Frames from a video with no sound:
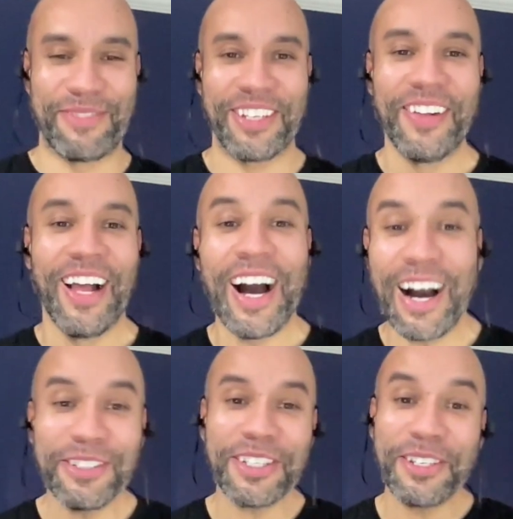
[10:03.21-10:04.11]
So
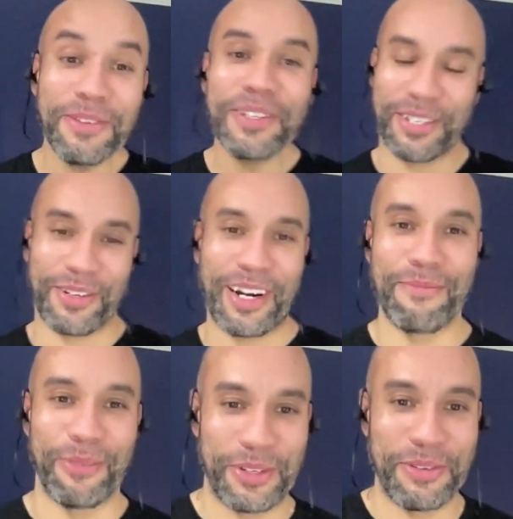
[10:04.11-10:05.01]
how do you
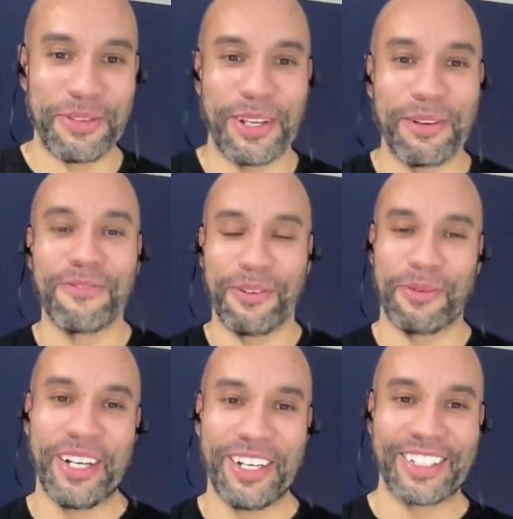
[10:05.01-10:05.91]
describe what you do for
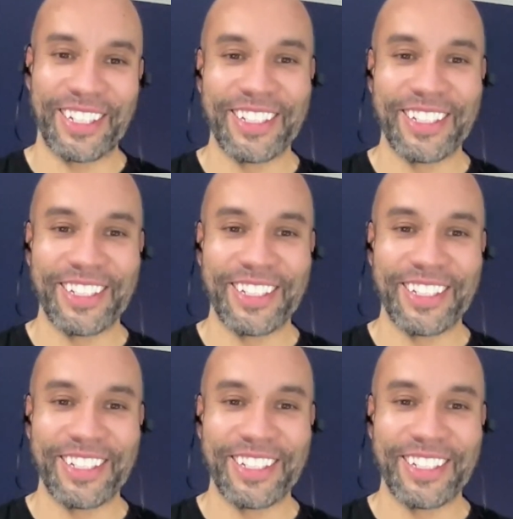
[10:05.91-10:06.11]
work?